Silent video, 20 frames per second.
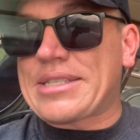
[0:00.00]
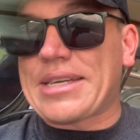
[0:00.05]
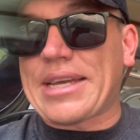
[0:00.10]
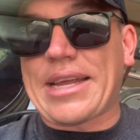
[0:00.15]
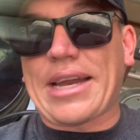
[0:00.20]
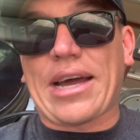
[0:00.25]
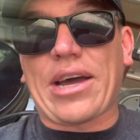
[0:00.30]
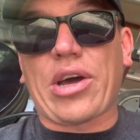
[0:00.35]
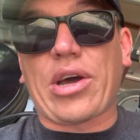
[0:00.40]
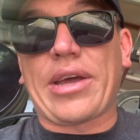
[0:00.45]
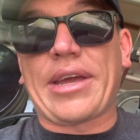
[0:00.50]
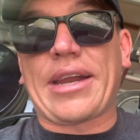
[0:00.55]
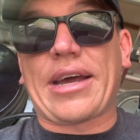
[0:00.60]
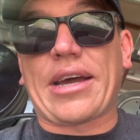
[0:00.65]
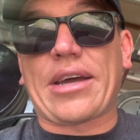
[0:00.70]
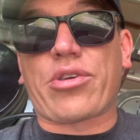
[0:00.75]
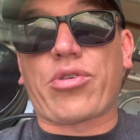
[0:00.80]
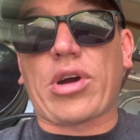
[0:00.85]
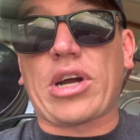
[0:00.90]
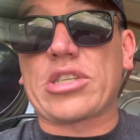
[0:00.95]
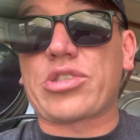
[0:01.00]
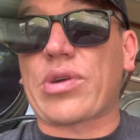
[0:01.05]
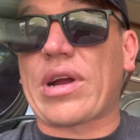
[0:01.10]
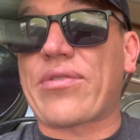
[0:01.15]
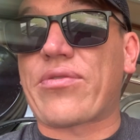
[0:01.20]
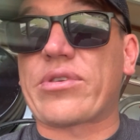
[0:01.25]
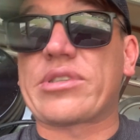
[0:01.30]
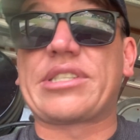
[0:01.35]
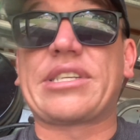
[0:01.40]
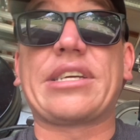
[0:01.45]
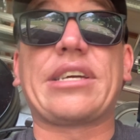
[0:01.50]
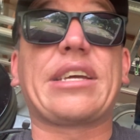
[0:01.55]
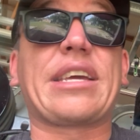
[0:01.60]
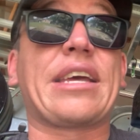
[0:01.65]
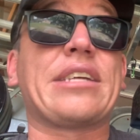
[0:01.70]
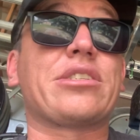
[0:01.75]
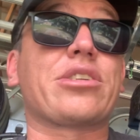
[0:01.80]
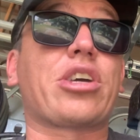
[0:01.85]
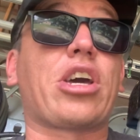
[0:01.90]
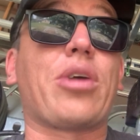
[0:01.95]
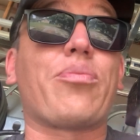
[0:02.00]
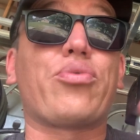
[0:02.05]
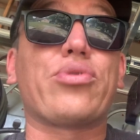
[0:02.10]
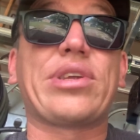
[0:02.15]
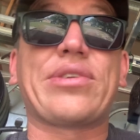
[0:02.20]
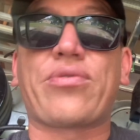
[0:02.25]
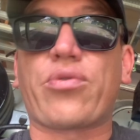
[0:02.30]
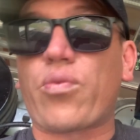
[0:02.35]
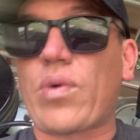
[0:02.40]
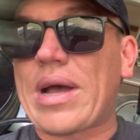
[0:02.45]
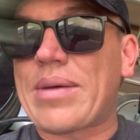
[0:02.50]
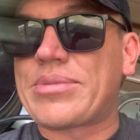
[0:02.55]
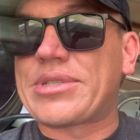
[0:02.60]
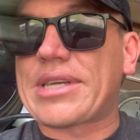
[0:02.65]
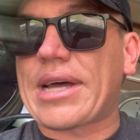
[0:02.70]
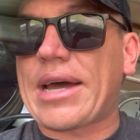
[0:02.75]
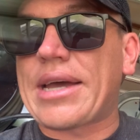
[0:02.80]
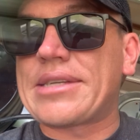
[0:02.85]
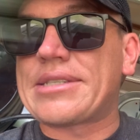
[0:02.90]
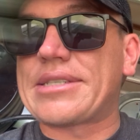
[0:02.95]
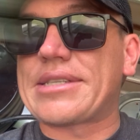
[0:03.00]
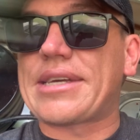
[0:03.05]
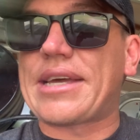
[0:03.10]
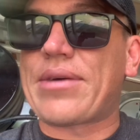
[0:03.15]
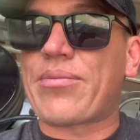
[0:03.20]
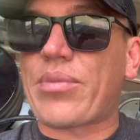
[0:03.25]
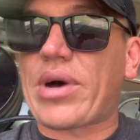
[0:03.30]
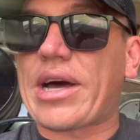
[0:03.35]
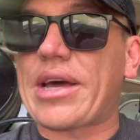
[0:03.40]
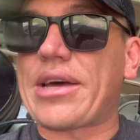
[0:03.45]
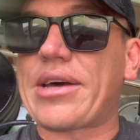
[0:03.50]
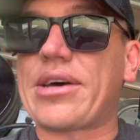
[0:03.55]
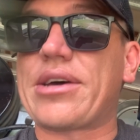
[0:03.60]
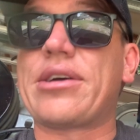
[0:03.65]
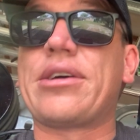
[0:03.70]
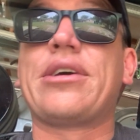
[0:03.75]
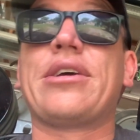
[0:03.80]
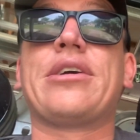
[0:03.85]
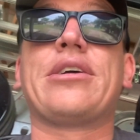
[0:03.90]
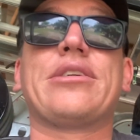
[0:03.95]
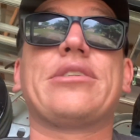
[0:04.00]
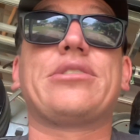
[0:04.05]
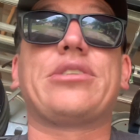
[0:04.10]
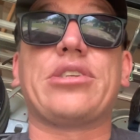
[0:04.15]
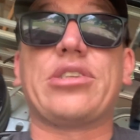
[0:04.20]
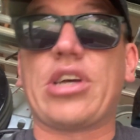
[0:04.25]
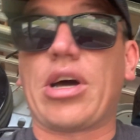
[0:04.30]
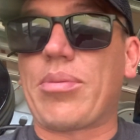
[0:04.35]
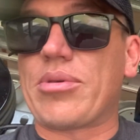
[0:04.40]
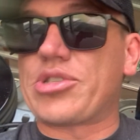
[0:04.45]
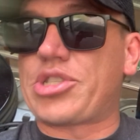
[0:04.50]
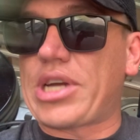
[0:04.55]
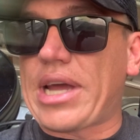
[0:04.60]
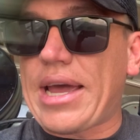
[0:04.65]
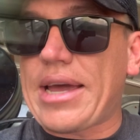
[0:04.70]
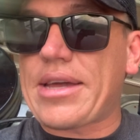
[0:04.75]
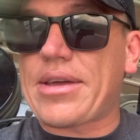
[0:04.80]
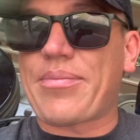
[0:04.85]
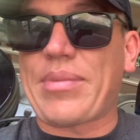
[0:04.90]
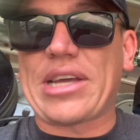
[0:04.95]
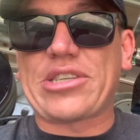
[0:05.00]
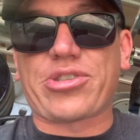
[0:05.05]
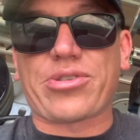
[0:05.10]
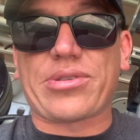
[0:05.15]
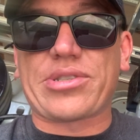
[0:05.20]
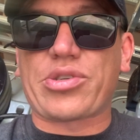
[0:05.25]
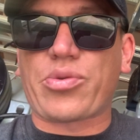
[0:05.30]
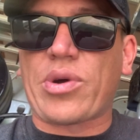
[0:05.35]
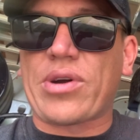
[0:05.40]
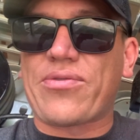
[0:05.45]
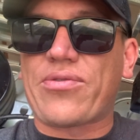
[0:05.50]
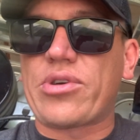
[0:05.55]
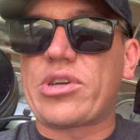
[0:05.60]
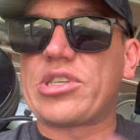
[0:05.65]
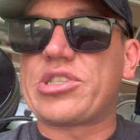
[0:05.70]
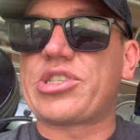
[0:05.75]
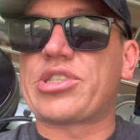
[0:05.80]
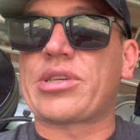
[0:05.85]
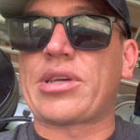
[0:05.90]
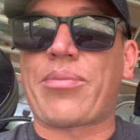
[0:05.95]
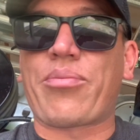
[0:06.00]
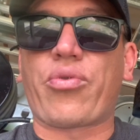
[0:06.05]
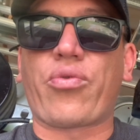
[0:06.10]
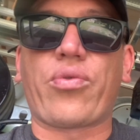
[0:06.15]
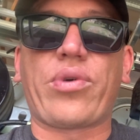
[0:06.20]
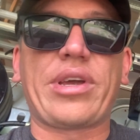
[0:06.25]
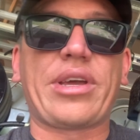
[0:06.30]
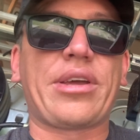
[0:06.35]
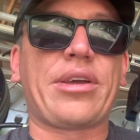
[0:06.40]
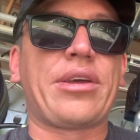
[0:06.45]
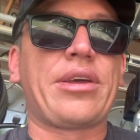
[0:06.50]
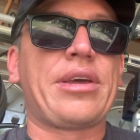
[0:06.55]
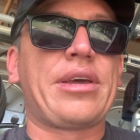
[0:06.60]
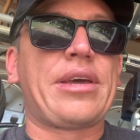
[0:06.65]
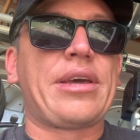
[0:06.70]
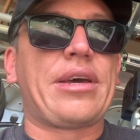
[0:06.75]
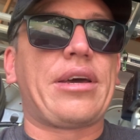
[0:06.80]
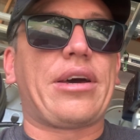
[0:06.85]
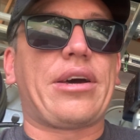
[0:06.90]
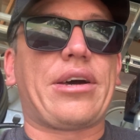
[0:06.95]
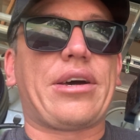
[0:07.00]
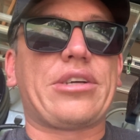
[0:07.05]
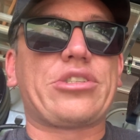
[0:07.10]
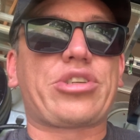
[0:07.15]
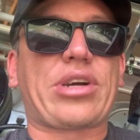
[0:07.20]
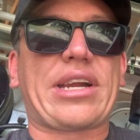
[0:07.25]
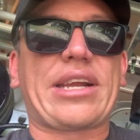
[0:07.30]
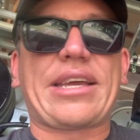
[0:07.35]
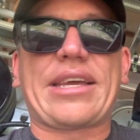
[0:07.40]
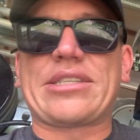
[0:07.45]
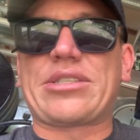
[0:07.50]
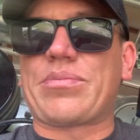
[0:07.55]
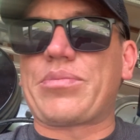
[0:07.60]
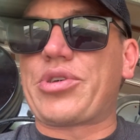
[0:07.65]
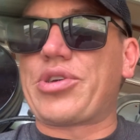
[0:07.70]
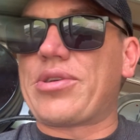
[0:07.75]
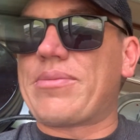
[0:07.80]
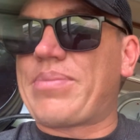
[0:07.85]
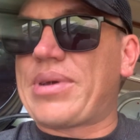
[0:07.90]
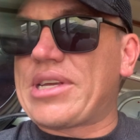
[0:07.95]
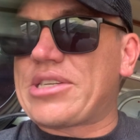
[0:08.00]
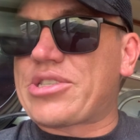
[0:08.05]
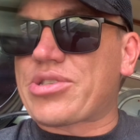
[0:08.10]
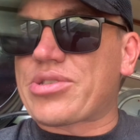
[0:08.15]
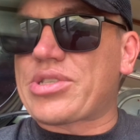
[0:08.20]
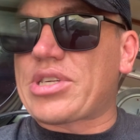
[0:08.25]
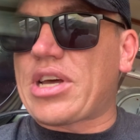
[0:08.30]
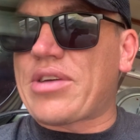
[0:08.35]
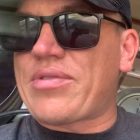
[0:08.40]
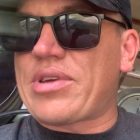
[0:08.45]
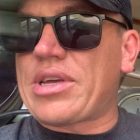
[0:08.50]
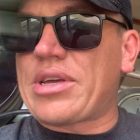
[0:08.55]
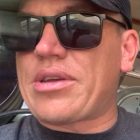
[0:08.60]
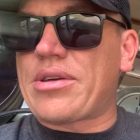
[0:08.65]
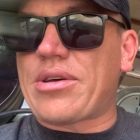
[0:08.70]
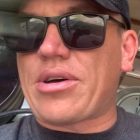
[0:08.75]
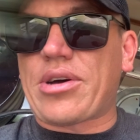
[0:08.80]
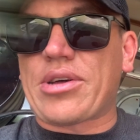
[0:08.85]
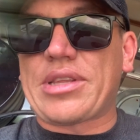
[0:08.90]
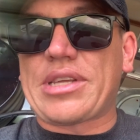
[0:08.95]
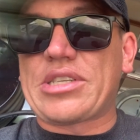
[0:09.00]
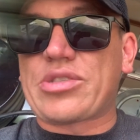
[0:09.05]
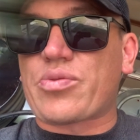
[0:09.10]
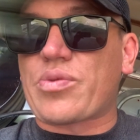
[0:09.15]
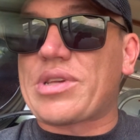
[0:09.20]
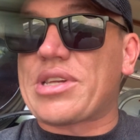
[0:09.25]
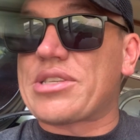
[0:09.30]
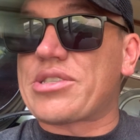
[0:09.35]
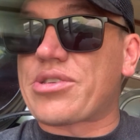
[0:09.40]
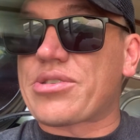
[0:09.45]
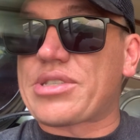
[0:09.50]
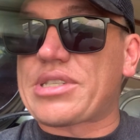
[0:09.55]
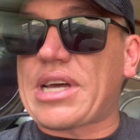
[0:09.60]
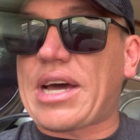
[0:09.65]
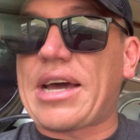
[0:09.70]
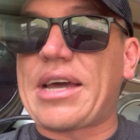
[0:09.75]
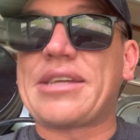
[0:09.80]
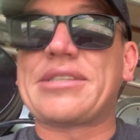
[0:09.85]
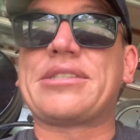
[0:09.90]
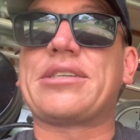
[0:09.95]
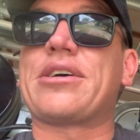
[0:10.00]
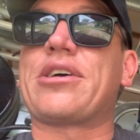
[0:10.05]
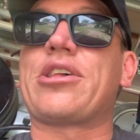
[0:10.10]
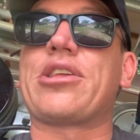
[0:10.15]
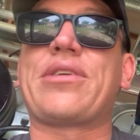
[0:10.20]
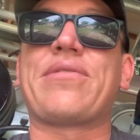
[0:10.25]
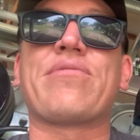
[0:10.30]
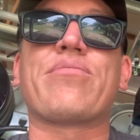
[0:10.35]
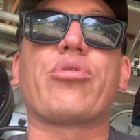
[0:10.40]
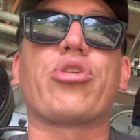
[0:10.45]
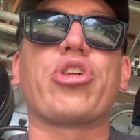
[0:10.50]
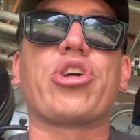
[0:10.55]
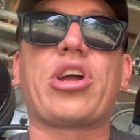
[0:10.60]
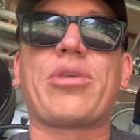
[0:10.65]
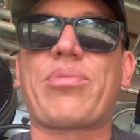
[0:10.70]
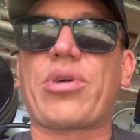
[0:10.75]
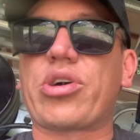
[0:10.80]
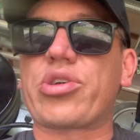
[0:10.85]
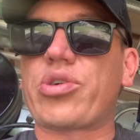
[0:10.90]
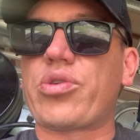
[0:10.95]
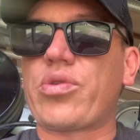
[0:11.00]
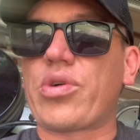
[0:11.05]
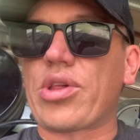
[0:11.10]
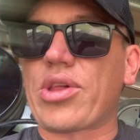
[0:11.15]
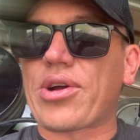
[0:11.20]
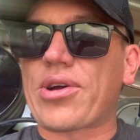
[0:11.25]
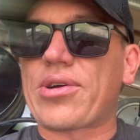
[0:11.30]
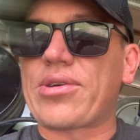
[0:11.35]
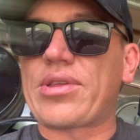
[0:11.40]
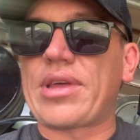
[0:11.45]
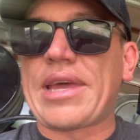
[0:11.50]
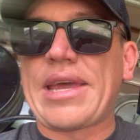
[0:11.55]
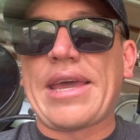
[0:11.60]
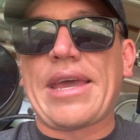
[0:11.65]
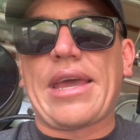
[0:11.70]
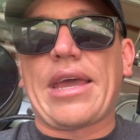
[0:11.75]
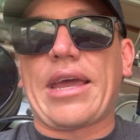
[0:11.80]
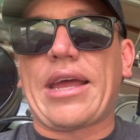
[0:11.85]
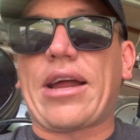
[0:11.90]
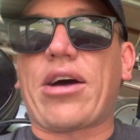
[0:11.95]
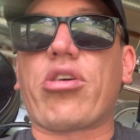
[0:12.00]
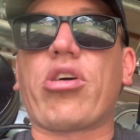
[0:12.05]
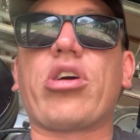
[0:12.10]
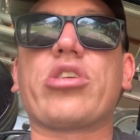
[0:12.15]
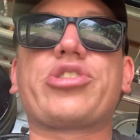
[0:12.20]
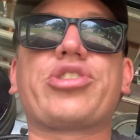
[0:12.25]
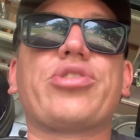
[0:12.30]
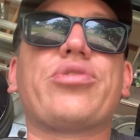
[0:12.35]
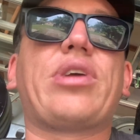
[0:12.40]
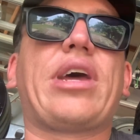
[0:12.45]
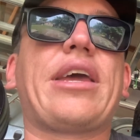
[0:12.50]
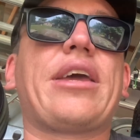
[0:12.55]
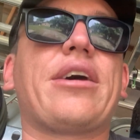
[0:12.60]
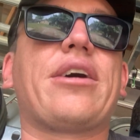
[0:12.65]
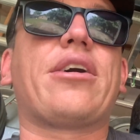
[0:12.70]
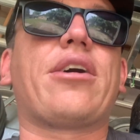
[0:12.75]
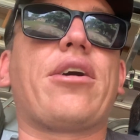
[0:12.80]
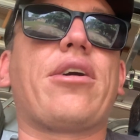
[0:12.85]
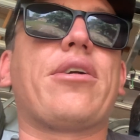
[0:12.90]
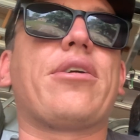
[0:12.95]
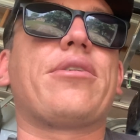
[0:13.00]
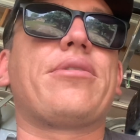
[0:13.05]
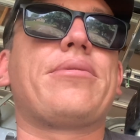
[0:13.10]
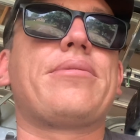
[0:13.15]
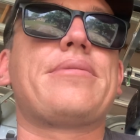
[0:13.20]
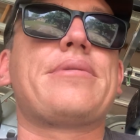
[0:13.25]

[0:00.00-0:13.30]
And I, and I cross-reference it against a couple different websites to get my, uh, to double check, make sure the square footage is on point uh, try to get some good pictures of it on these realtor sites. I'll even pull it up on Google Earth, and I'll, I'll shoot a, a, uh, a, uh,